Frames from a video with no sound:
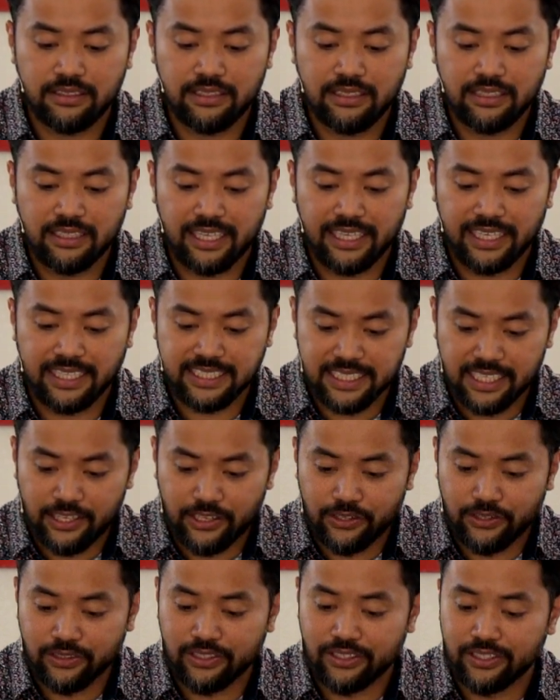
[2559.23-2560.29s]
Like I said
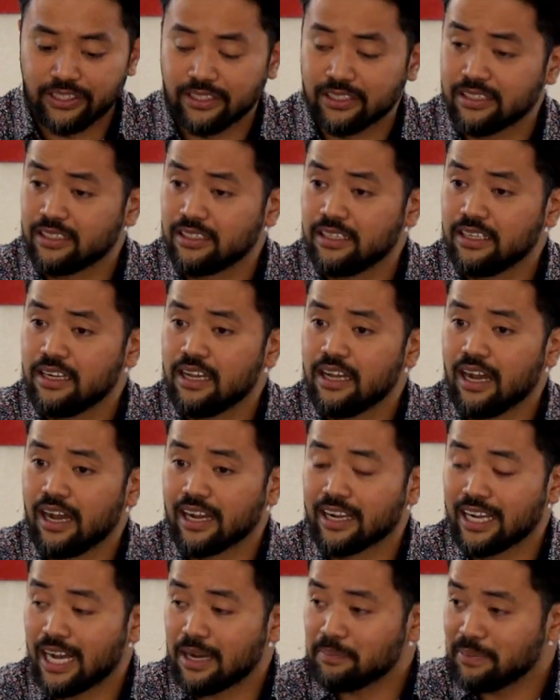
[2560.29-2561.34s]
earlier,
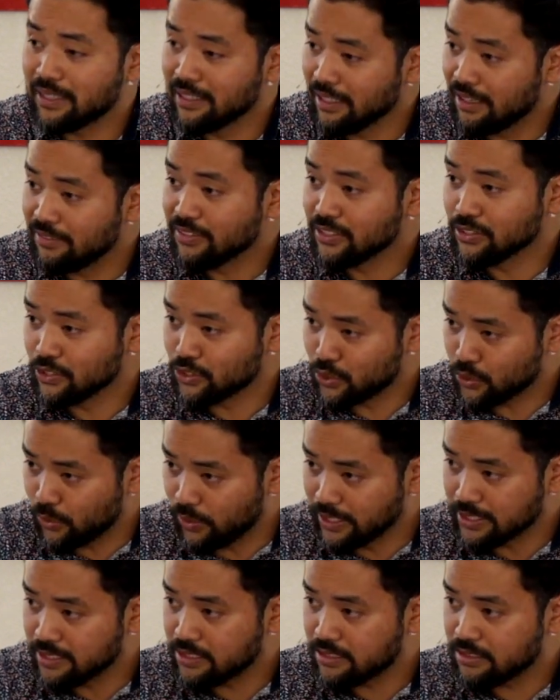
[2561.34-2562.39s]
agape love is a
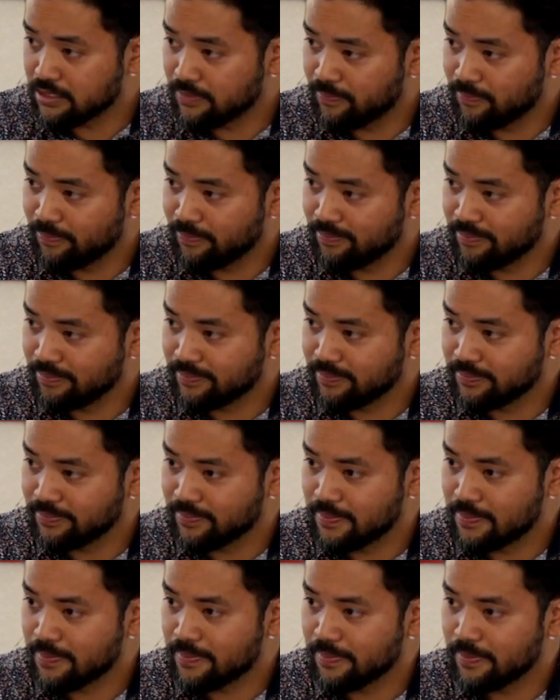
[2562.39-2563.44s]
choice,
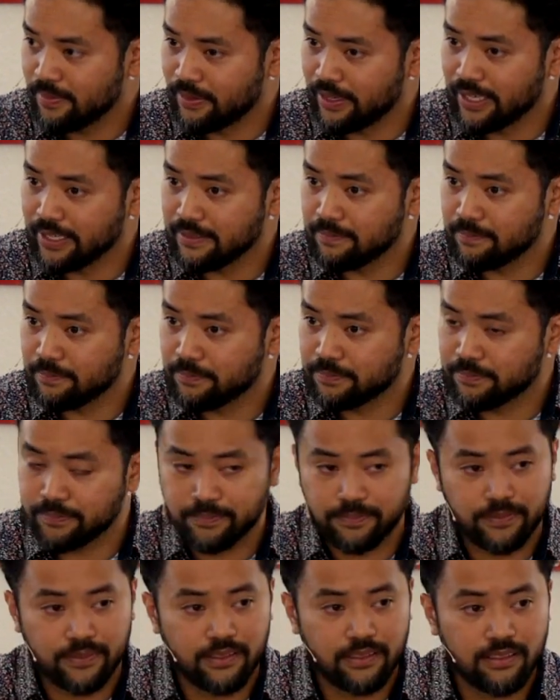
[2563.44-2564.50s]
right?
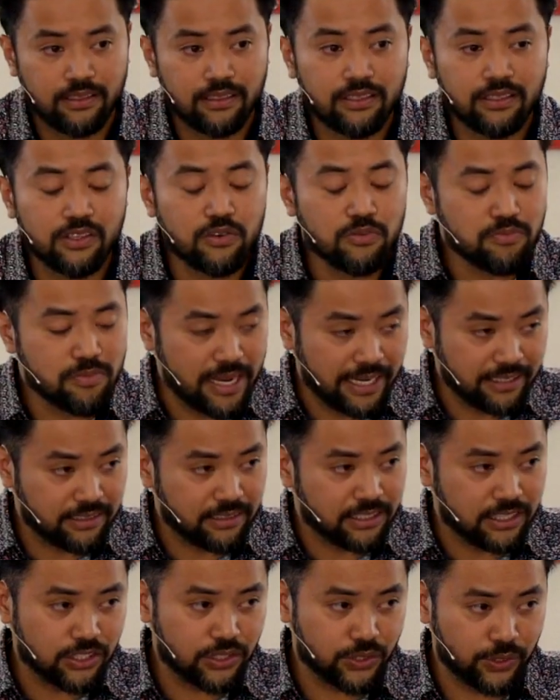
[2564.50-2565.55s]
You make
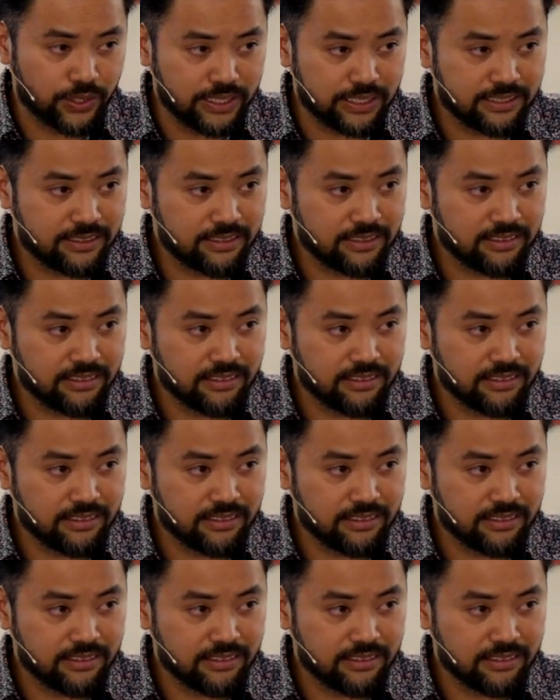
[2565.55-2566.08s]
this choice.